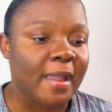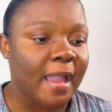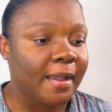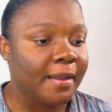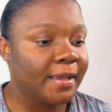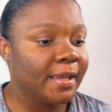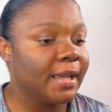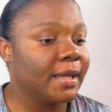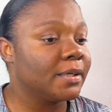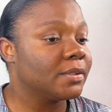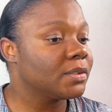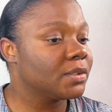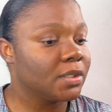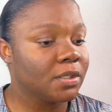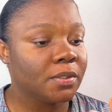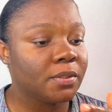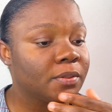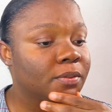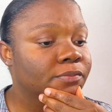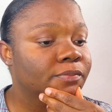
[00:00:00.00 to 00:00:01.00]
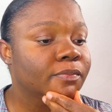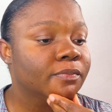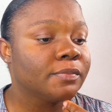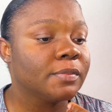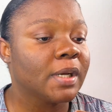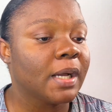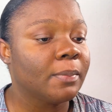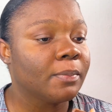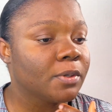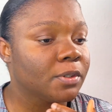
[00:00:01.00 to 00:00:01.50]
Yeah, so
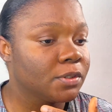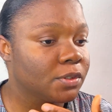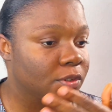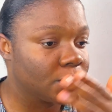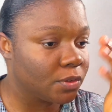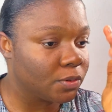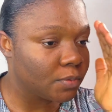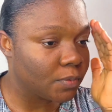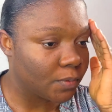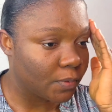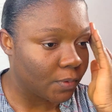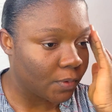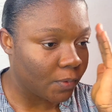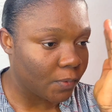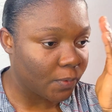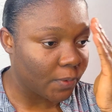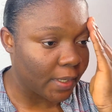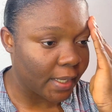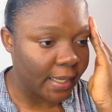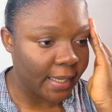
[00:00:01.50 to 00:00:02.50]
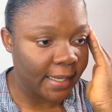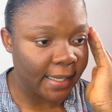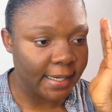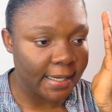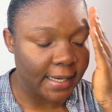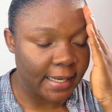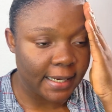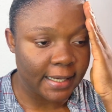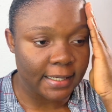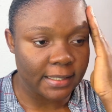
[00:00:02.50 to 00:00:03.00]
I'm just gonna go ahead
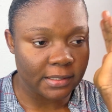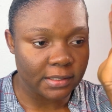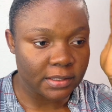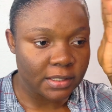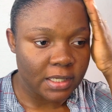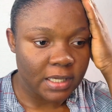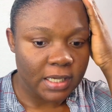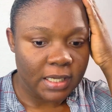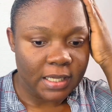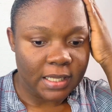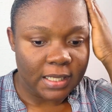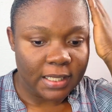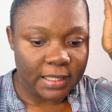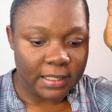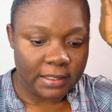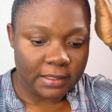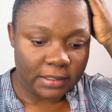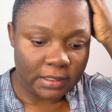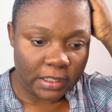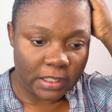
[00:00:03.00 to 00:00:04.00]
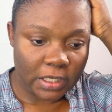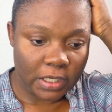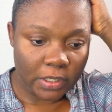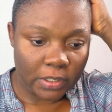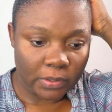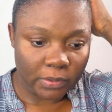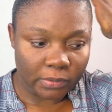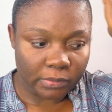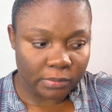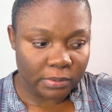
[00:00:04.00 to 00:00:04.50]
and, you
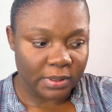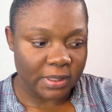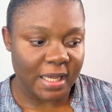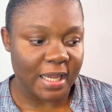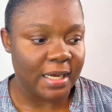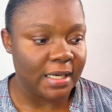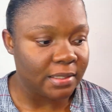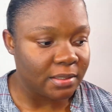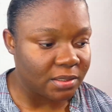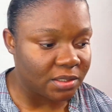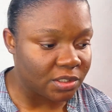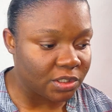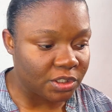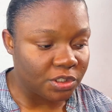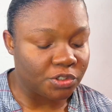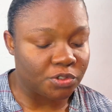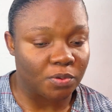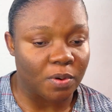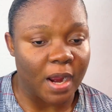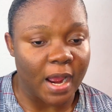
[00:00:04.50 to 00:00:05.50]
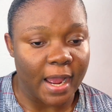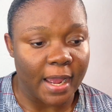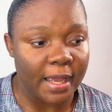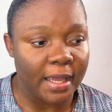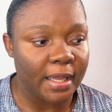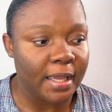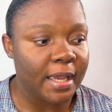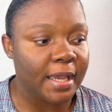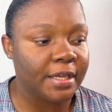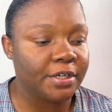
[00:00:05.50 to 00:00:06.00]
know, let it
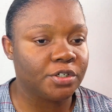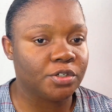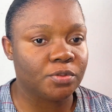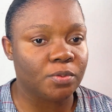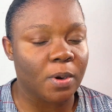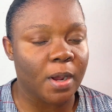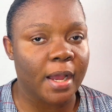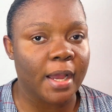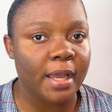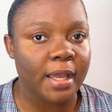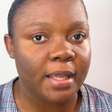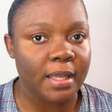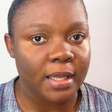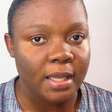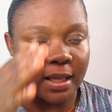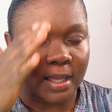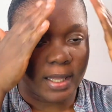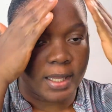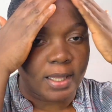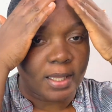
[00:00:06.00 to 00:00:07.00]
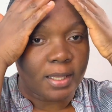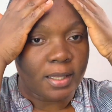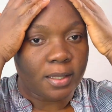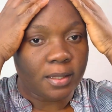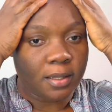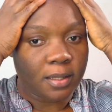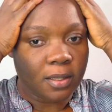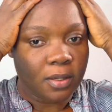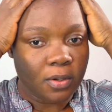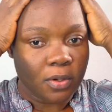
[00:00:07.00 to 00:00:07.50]
dry and dry
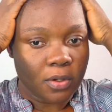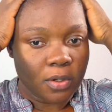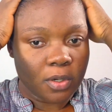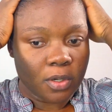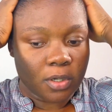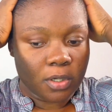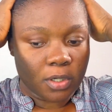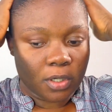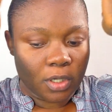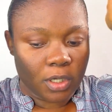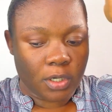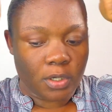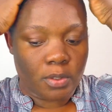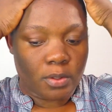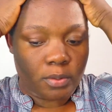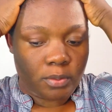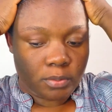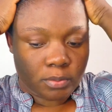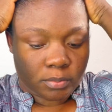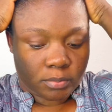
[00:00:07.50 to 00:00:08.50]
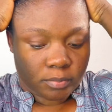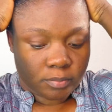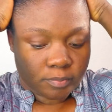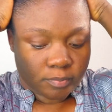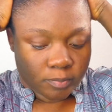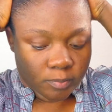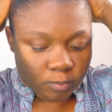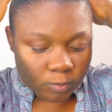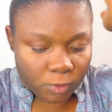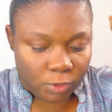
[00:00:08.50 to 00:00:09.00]
in, you know,
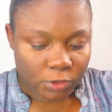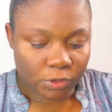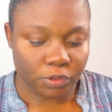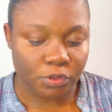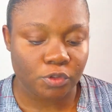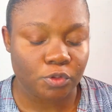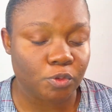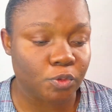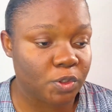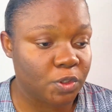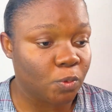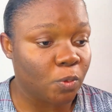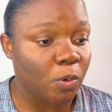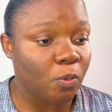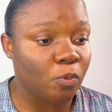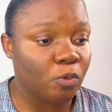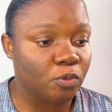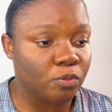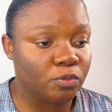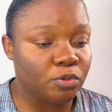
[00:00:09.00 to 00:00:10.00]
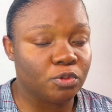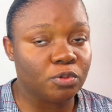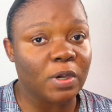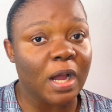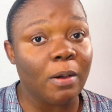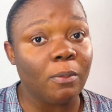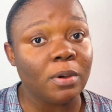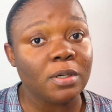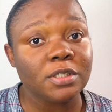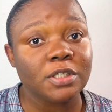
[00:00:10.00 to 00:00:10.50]
we're going to see what we're going to do. I
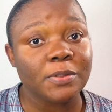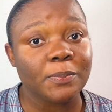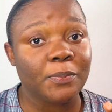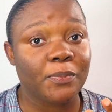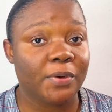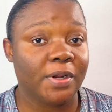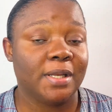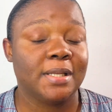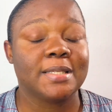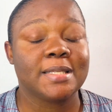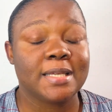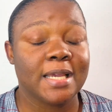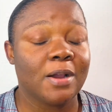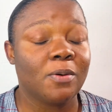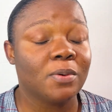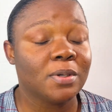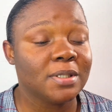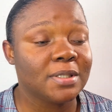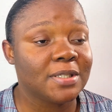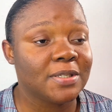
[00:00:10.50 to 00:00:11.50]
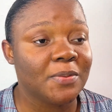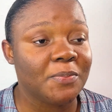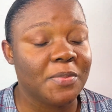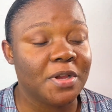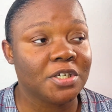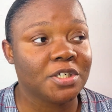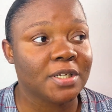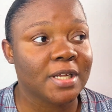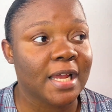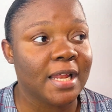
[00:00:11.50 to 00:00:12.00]
want to braid this hair. I want to make
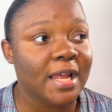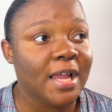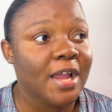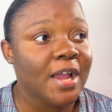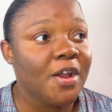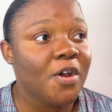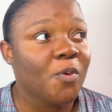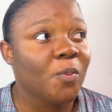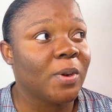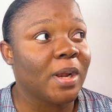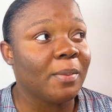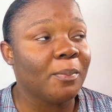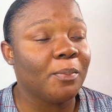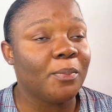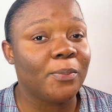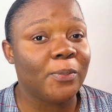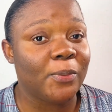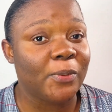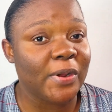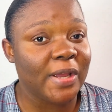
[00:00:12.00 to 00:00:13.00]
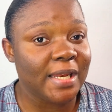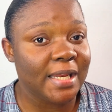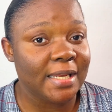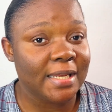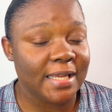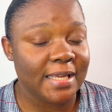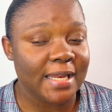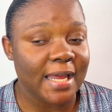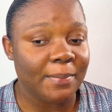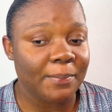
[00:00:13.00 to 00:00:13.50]
sure that when I'm braiding
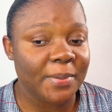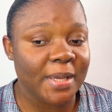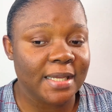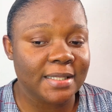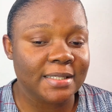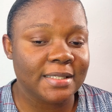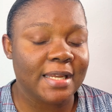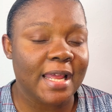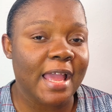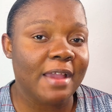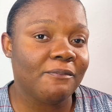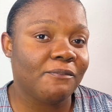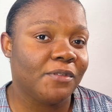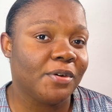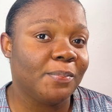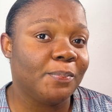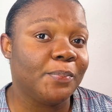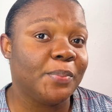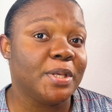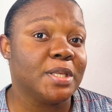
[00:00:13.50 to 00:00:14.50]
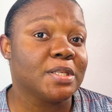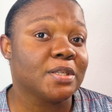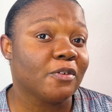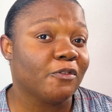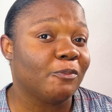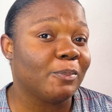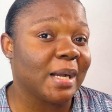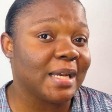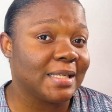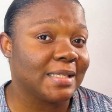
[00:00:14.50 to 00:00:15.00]
it, I'm getting every piece of
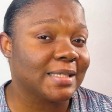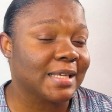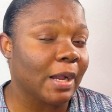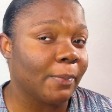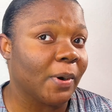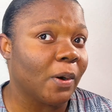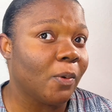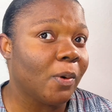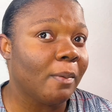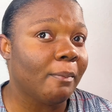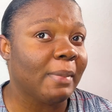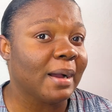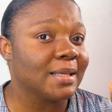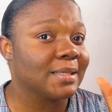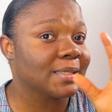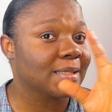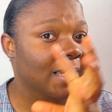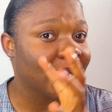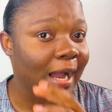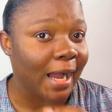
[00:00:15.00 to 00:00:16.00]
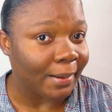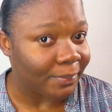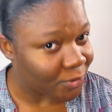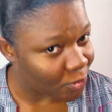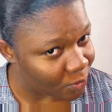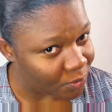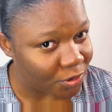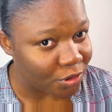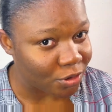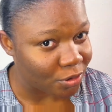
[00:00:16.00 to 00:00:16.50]
my scalp. I want my scalp to
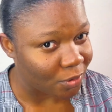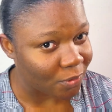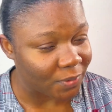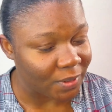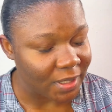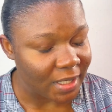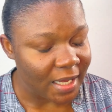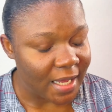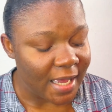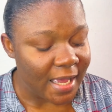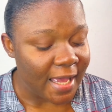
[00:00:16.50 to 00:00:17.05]
be showing.